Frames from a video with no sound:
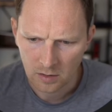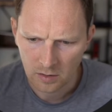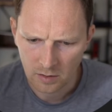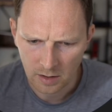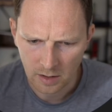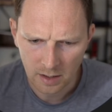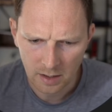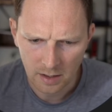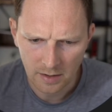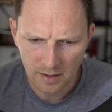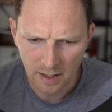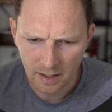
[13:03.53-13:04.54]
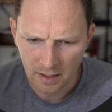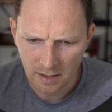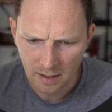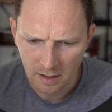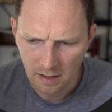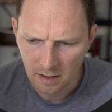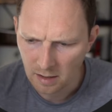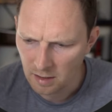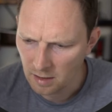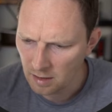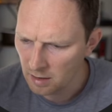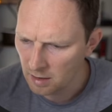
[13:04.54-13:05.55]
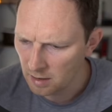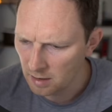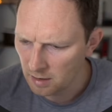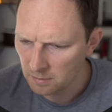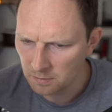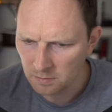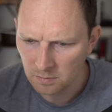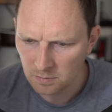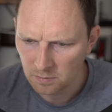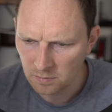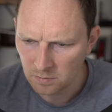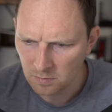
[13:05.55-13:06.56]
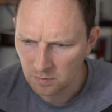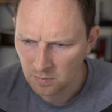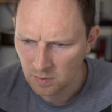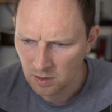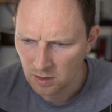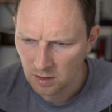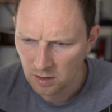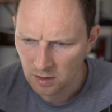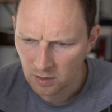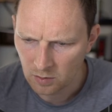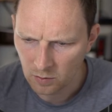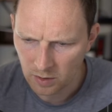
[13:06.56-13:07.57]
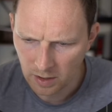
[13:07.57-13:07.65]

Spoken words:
right? And then what